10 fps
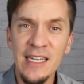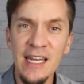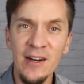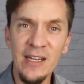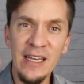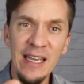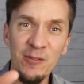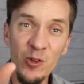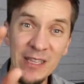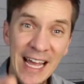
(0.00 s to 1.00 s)
Now, if
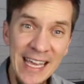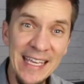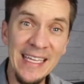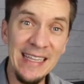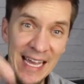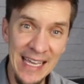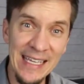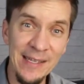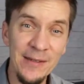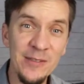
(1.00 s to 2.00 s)
you like it,
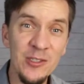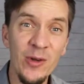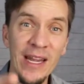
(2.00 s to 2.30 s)
so